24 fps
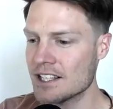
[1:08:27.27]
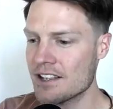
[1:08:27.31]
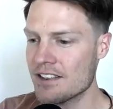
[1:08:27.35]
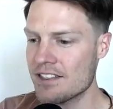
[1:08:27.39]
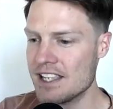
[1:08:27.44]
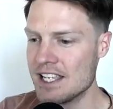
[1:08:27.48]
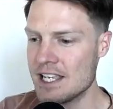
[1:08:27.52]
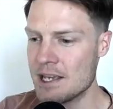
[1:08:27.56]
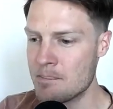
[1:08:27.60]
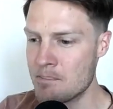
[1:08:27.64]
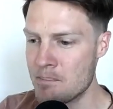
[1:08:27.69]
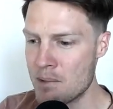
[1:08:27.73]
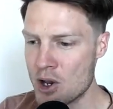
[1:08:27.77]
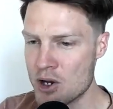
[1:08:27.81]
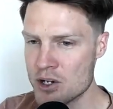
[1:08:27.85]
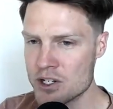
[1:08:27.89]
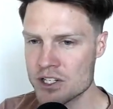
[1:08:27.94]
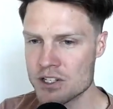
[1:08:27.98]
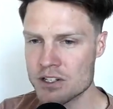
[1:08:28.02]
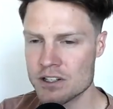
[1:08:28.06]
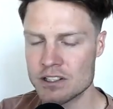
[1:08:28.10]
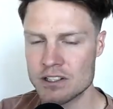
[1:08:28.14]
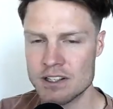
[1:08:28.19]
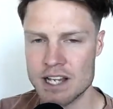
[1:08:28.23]
the
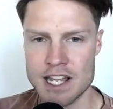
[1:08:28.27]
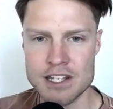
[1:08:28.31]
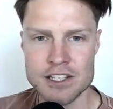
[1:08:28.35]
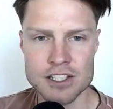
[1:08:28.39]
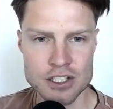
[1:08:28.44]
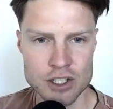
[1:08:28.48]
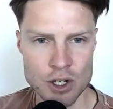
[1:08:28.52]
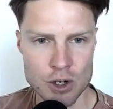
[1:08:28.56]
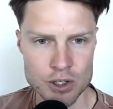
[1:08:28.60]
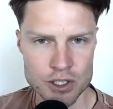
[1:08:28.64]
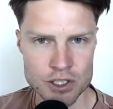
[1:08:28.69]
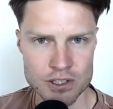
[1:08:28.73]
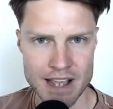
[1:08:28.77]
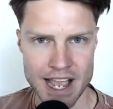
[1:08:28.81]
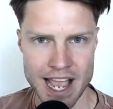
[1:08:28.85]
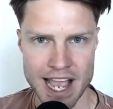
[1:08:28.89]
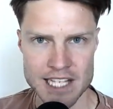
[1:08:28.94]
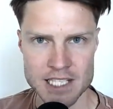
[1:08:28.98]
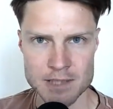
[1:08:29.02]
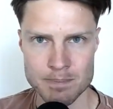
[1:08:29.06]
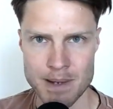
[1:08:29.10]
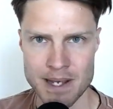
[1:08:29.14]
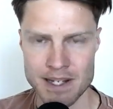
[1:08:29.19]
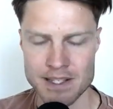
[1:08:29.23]
emotional and social
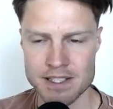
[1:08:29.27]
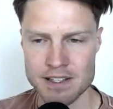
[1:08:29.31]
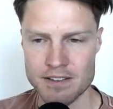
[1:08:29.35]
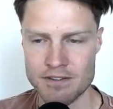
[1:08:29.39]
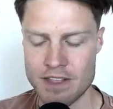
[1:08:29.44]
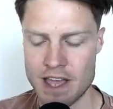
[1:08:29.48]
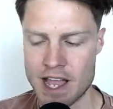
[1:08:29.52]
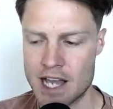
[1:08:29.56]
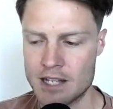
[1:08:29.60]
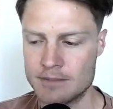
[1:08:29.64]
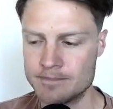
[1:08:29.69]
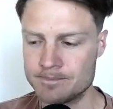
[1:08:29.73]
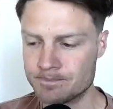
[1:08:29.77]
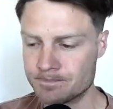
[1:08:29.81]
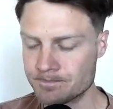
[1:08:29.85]
aspects of that.